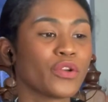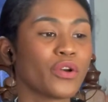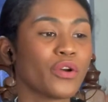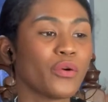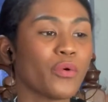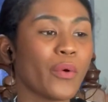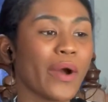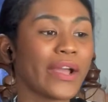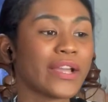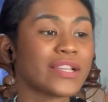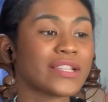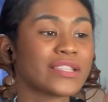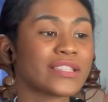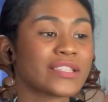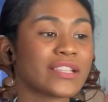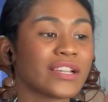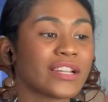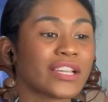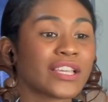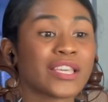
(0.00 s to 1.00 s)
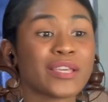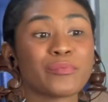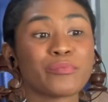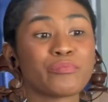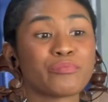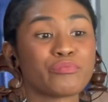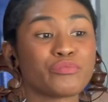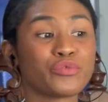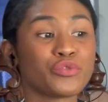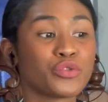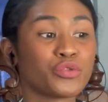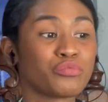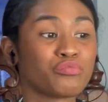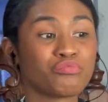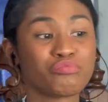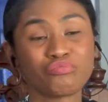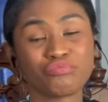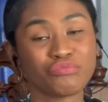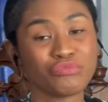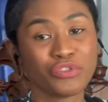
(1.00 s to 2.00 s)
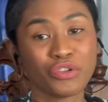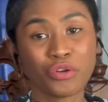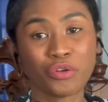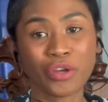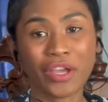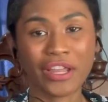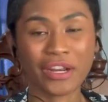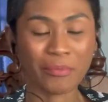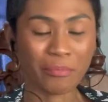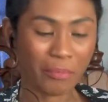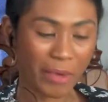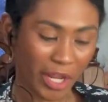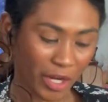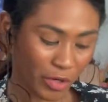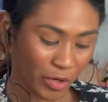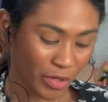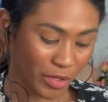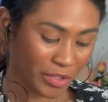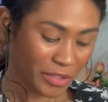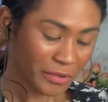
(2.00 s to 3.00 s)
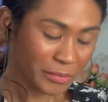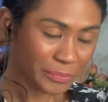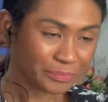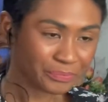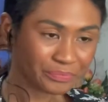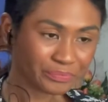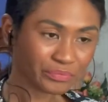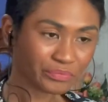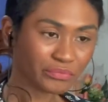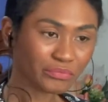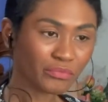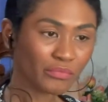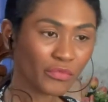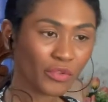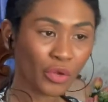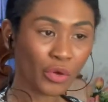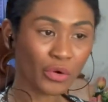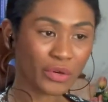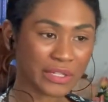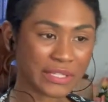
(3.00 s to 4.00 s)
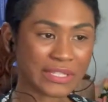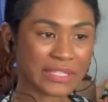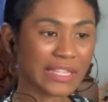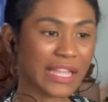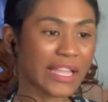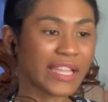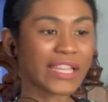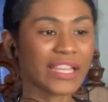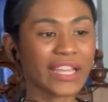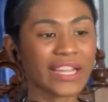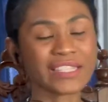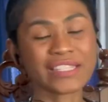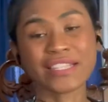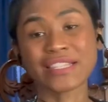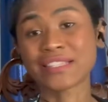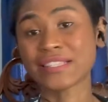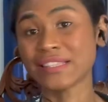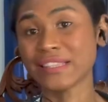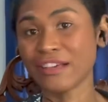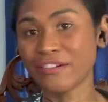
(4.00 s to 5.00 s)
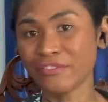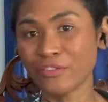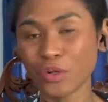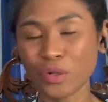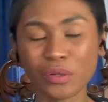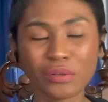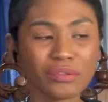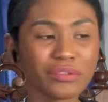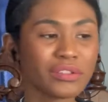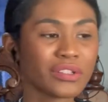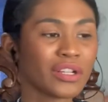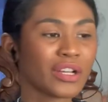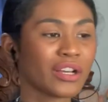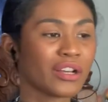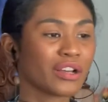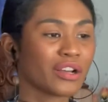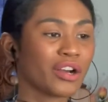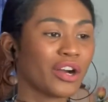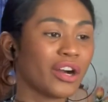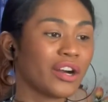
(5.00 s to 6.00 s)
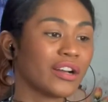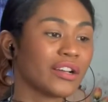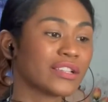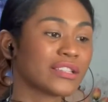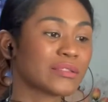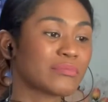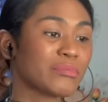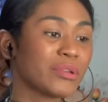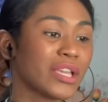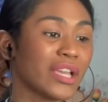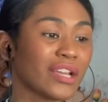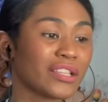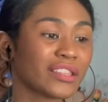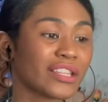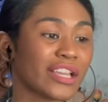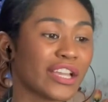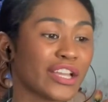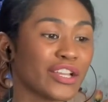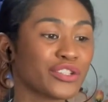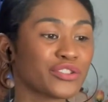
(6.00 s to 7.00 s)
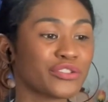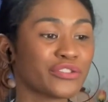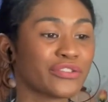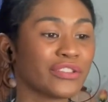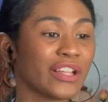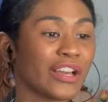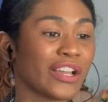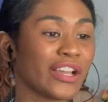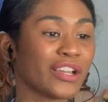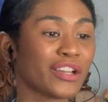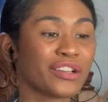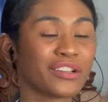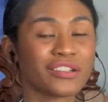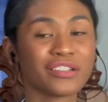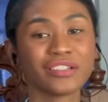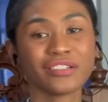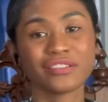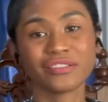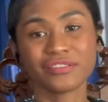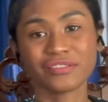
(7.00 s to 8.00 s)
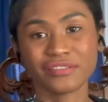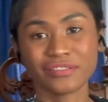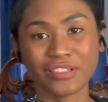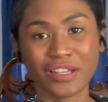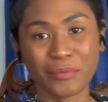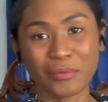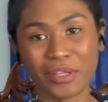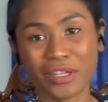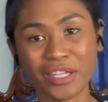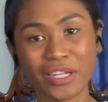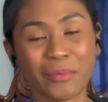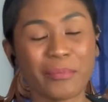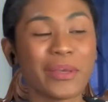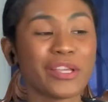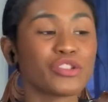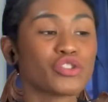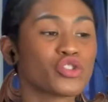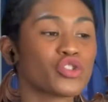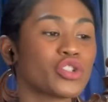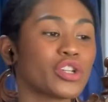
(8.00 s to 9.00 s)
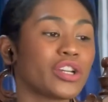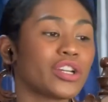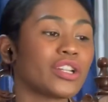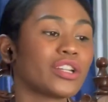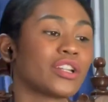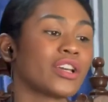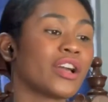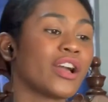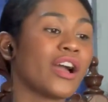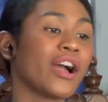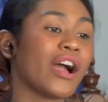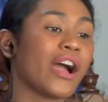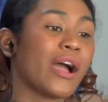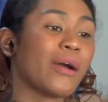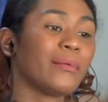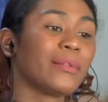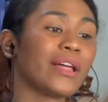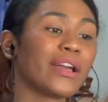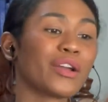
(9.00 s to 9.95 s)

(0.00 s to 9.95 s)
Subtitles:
why he's gonna keep, you know, getting better or staying at his level. Because me at the age of I'm not gonna mention, I'm